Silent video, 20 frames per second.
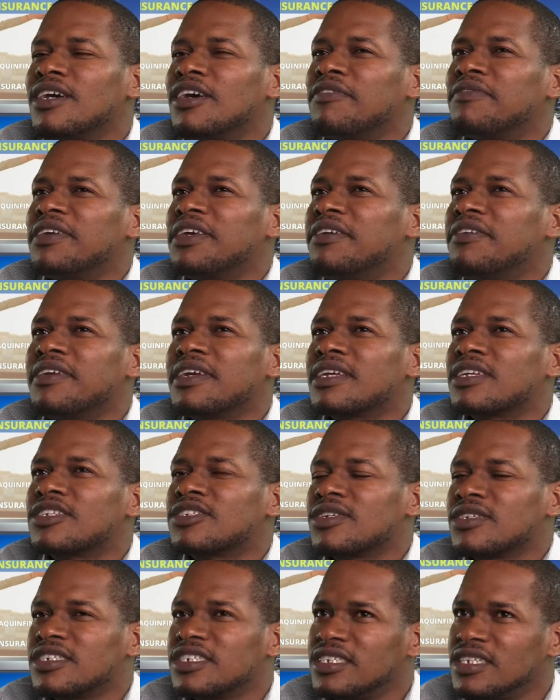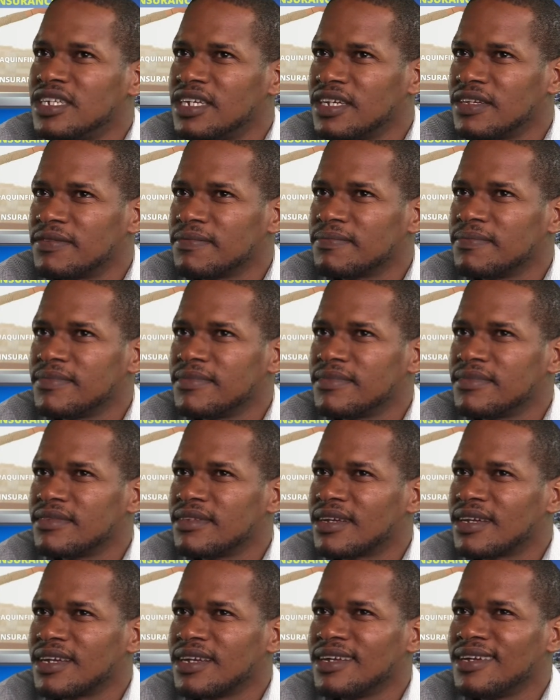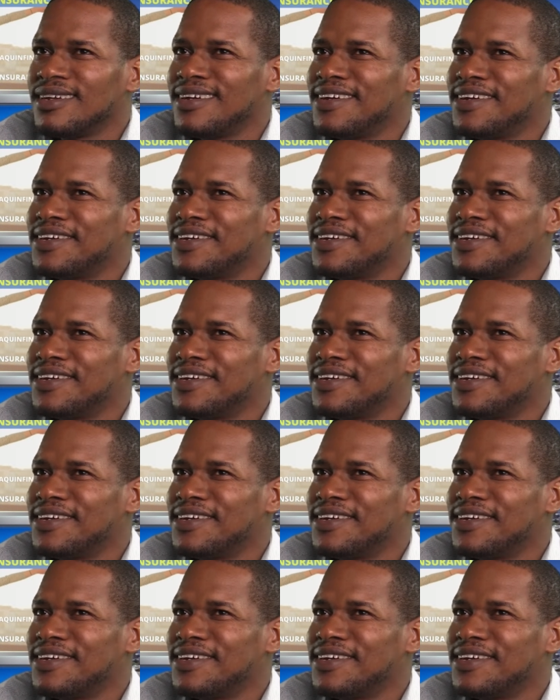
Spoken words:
of hearing such thing, okay?